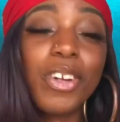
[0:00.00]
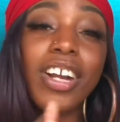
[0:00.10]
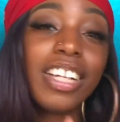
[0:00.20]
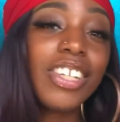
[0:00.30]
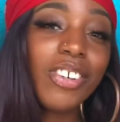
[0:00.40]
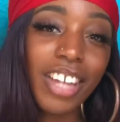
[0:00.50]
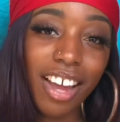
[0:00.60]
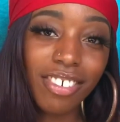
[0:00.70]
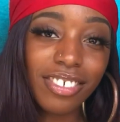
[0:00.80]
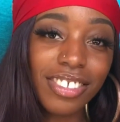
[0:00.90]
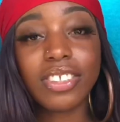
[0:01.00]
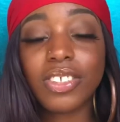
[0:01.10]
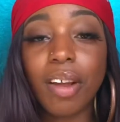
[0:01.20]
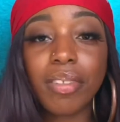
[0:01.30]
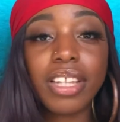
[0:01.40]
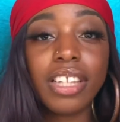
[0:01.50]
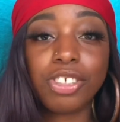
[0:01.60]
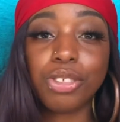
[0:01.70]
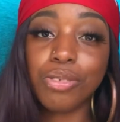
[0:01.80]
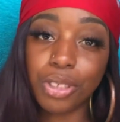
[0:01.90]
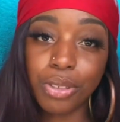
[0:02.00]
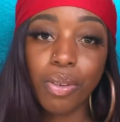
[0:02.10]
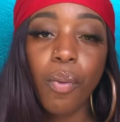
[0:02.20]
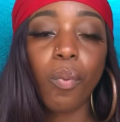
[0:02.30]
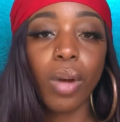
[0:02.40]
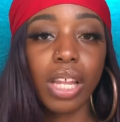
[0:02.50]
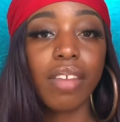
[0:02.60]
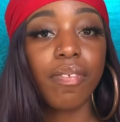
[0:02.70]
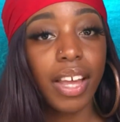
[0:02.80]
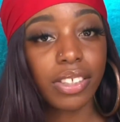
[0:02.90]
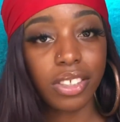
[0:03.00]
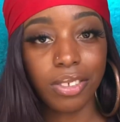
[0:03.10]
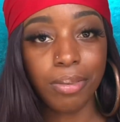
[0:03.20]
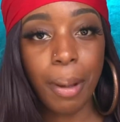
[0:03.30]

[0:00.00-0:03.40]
You're an adult now, so everything that you do will affect you.